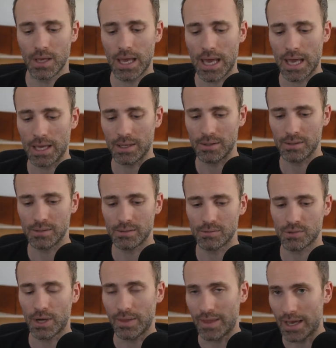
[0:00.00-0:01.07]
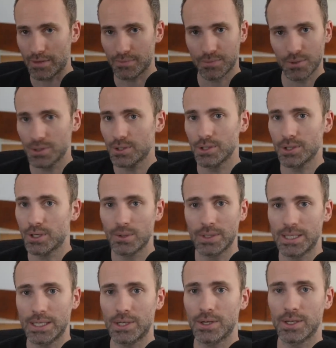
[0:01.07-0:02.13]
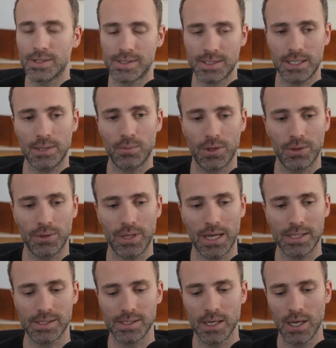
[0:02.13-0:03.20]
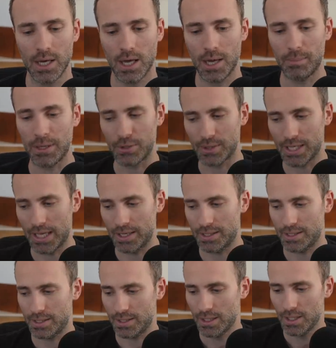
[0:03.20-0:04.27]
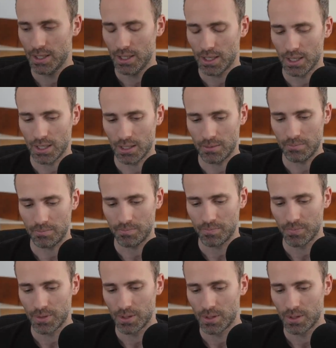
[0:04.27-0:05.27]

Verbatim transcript: and try that for you know a year and see whether that's a better candidate um,